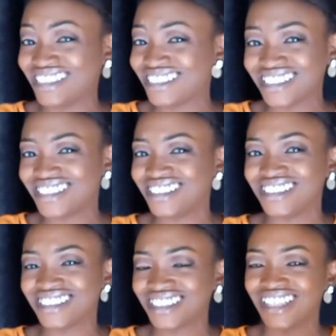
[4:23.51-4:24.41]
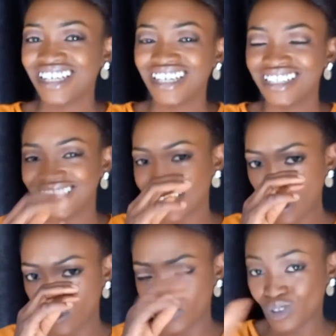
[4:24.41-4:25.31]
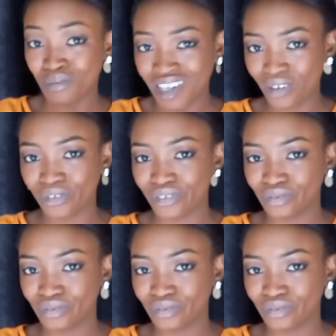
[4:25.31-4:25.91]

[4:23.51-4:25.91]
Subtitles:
I think it's kind of somehow.